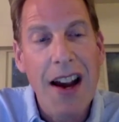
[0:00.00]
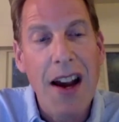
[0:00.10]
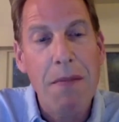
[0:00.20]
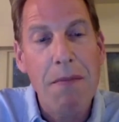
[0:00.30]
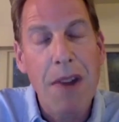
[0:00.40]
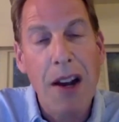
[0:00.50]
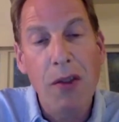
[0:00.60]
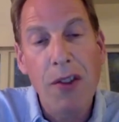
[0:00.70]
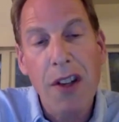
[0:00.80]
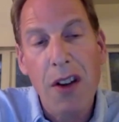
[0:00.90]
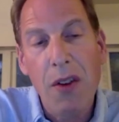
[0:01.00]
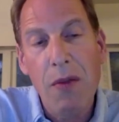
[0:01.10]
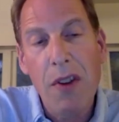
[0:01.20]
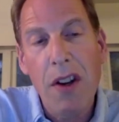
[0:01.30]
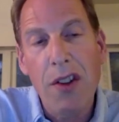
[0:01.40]
And also,
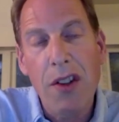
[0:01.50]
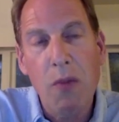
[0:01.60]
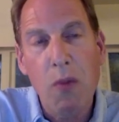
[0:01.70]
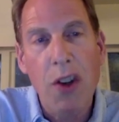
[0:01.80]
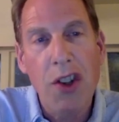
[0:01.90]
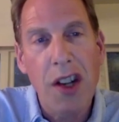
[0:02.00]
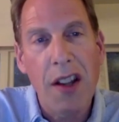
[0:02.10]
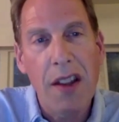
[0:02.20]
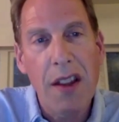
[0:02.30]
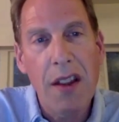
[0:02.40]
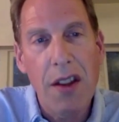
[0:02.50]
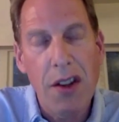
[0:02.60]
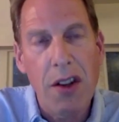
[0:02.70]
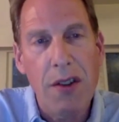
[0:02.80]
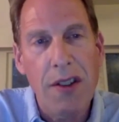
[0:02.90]
you know, just watching the
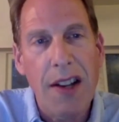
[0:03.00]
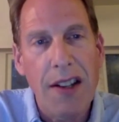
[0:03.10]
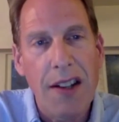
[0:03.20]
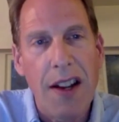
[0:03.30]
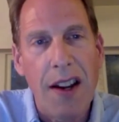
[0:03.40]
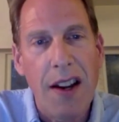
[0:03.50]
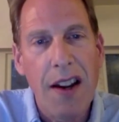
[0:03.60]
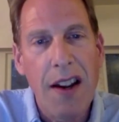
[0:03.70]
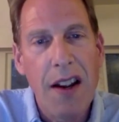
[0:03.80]
news that day,